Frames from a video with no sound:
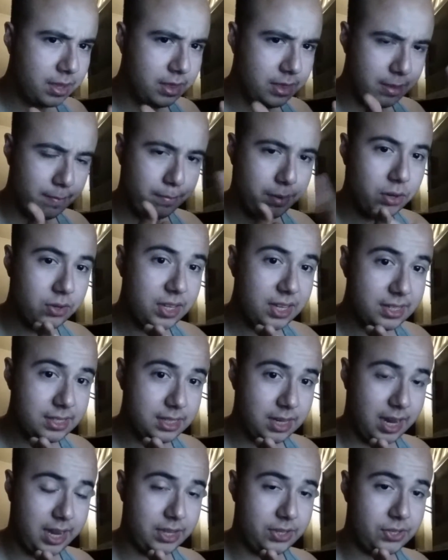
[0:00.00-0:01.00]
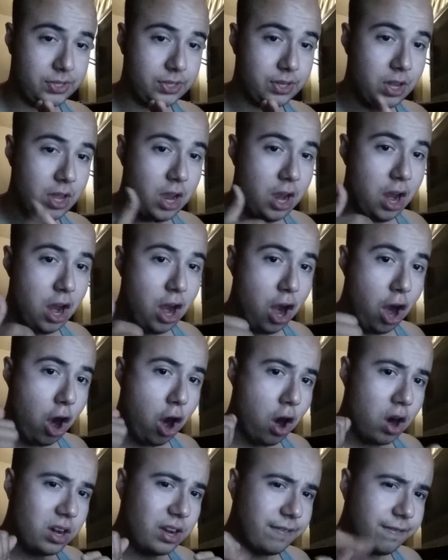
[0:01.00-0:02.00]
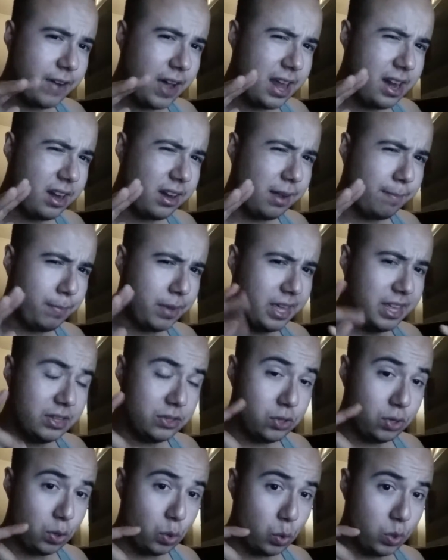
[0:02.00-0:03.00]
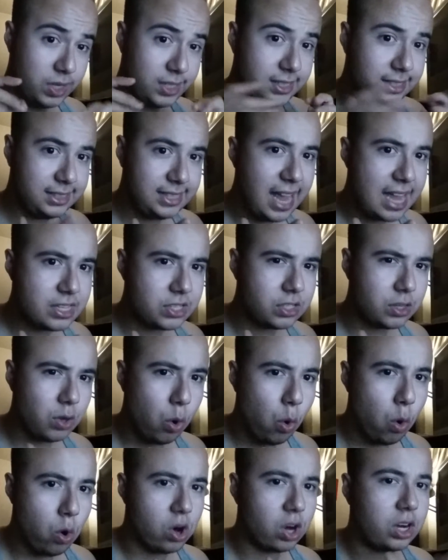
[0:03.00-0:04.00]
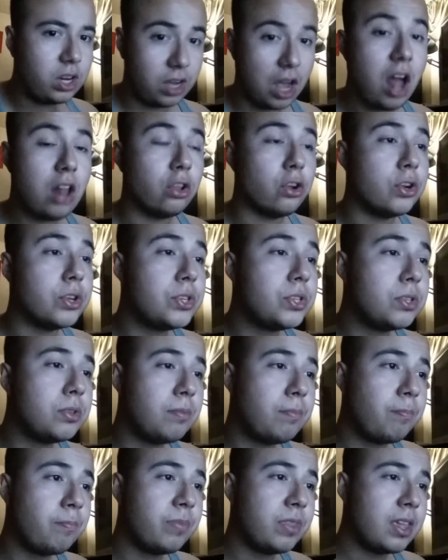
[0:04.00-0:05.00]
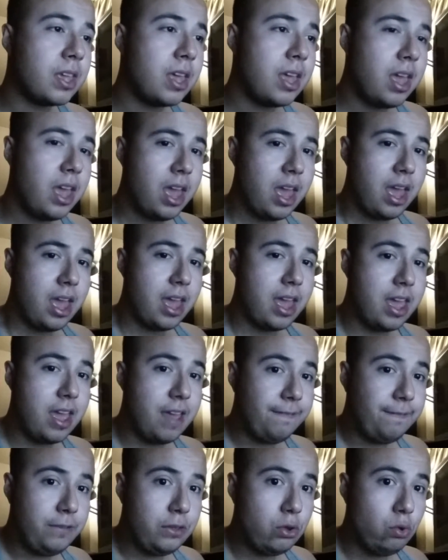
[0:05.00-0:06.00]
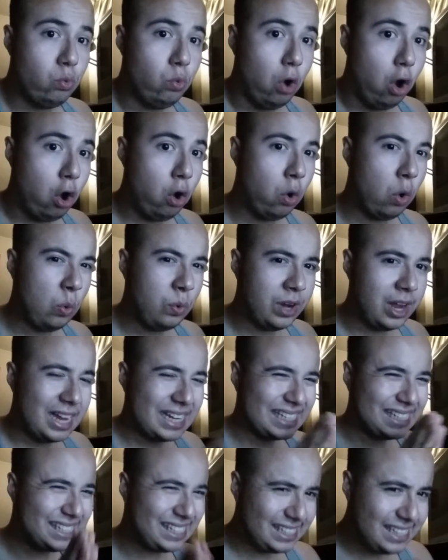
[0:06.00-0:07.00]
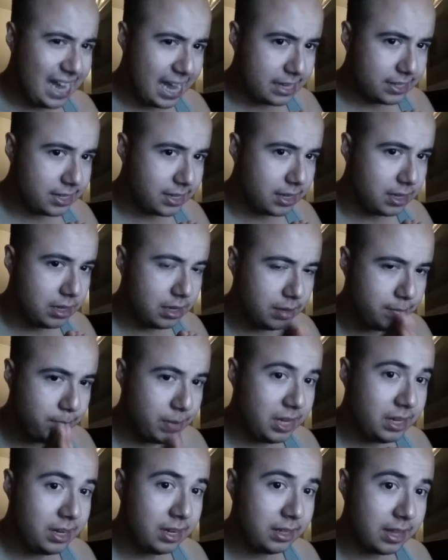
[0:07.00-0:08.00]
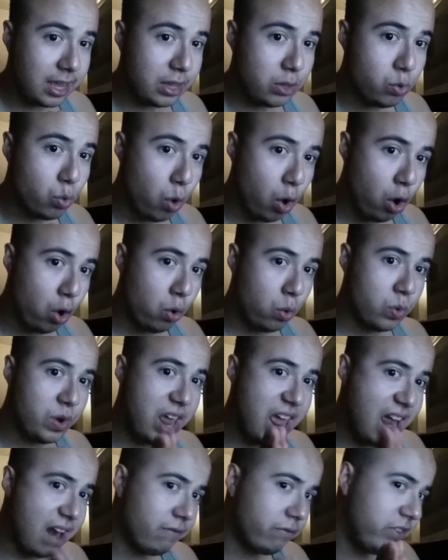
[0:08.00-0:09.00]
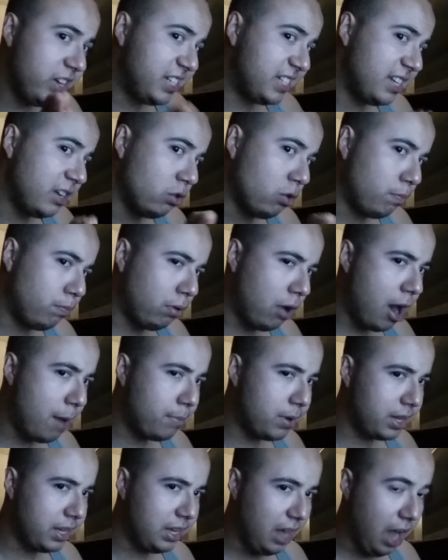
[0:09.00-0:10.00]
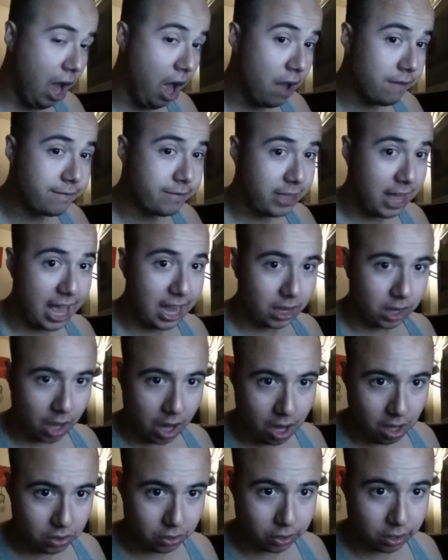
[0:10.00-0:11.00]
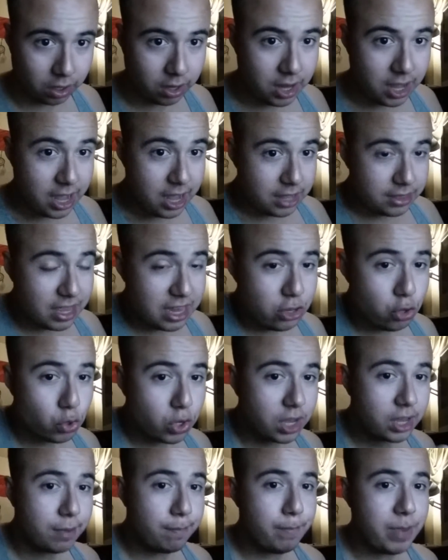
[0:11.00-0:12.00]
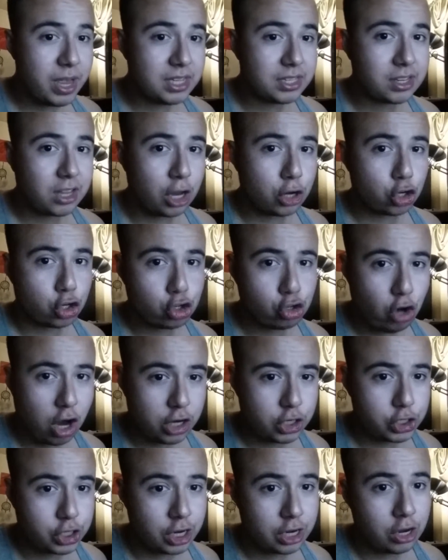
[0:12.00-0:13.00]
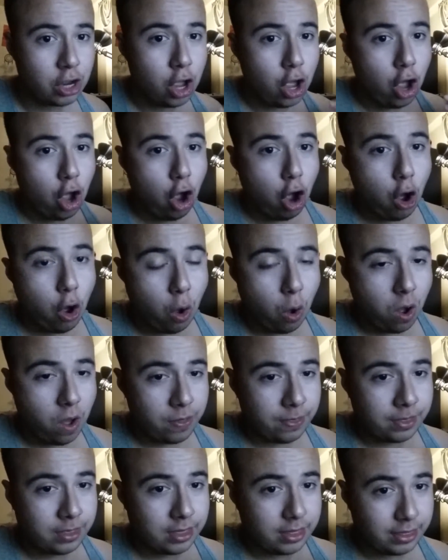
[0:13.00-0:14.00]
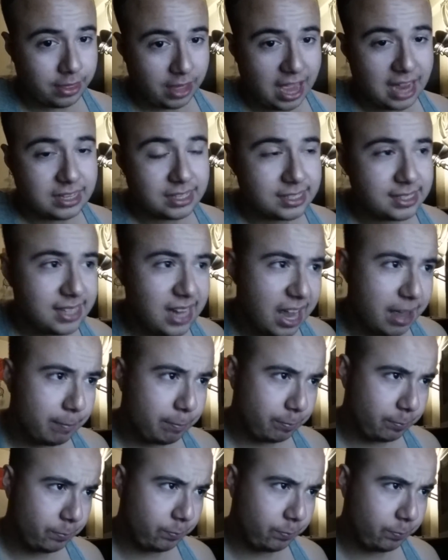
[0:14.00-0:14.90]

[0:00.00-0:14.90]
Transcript: the building sites are divided up into sets or colors. If you own a set, meaning that you own every single property of that color, then you could commence construction on that set.